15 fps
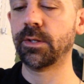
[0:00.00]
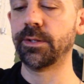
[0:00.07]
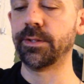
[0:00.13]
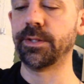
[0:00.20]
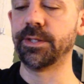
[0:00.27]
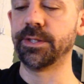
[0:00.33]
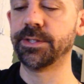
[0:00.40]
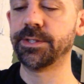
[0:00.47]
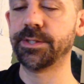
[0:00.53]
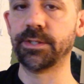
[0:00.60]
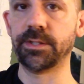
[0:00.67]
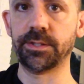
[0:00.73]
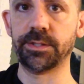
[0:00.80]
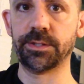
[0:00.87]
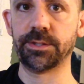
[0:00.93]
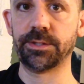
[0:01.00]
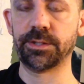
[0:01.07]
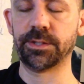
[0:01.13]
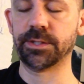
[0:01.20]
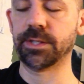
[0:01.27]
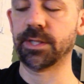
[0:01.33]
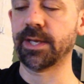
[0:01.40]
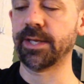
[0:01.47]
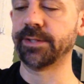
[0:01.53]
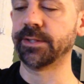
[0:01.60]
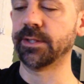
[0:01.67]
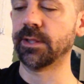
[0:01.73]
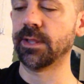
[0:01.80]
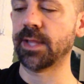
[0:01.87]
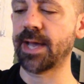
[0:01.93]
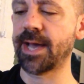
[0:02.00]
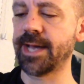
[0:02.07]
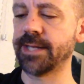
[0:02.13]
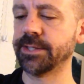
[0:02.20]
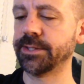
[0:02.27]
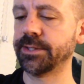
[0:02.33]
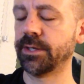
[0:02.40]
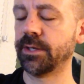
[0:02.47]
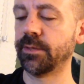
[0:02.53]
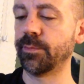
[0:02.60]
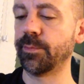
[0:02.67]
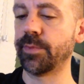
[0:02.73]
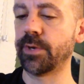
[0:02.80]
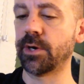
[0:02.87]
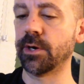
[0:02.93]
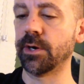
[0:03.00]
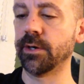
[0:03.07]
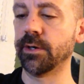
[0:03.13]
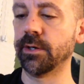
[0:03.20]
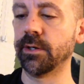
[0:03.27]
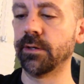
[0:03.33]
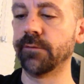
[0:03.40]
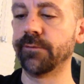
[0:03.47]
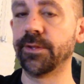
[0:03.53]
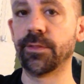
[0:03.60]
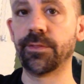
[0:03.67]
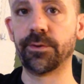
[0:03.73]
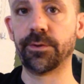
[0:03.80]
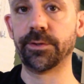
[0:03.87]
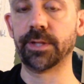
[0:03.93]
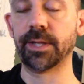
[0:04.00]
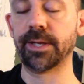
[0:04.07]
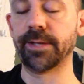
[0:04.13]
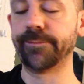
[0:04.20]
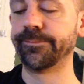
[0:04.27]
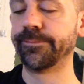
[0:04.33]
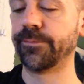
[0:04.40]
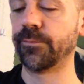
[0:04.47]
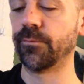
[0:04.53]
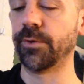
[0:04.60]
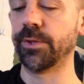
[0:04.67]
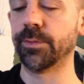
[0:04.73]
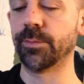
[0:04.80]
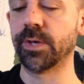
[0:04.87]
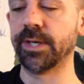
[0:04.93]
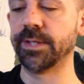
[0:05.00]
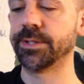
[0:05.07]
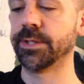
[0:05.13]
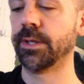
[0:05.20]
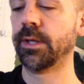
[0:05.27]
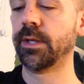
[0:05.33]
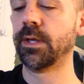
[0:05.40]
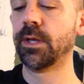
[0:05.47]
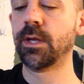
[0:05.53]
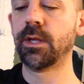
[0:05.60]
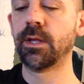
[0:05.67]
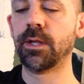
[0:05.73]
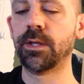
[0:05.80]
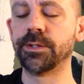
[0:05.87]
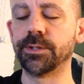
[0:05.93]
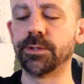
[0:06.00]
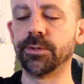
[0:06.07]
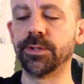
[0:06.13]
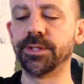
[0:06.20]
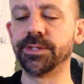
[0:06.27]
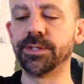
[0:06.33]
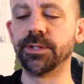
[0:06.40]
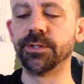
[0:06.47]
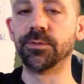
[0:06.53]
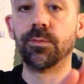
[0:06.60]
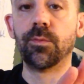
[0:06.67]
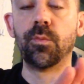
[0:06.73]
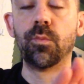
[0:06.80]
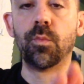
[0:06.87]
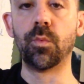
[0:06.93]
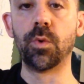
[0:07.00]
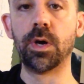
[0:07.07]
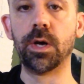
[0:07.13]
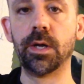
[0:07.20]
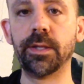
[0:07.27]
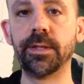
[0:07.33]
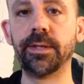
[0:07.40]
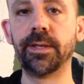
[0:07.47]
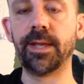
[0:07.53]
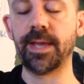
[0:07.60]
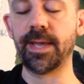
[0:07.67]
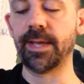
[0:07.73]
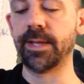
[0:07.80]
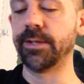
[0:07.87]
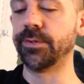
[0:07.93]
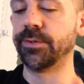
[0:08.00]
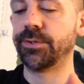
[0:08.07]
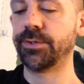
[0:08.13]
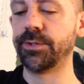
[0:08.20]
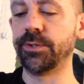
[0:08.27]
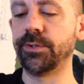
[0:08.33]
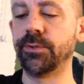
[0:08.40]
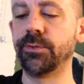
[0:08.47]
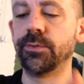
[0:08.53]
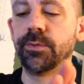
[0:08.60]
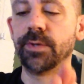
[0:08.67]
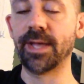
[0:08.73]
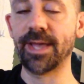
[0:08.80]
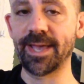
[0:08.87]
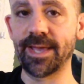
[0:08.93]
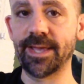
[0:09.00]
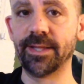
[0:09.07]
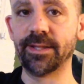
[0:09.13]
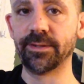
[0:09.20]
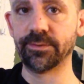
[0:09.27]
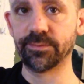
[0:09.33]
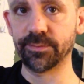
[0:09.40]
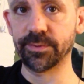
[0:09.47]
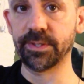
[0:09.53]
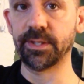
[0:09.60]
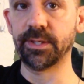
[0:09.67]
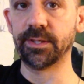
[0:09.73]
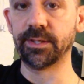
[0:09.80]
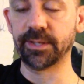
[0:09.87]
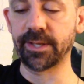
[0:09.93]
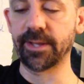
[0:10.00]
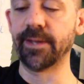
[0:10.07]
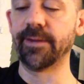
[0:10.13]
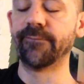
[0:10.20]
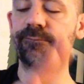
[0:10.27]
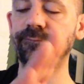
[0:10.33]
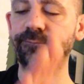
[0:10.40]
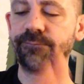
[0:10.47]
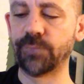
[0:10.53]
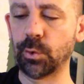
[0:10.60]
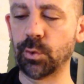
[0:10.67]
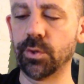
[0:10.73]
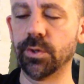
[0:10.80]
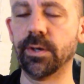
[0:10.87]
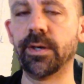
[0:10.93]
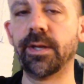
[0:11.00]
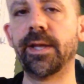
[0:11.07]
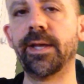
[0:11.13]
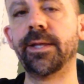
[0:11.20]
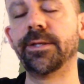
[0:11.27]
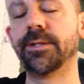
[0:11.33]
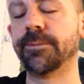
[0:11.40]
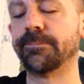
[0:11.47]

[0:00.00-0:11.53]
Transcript: This is just like the last bar of the third line, rhythm-wise. So this is 1 and 2 and 3 and 4 and.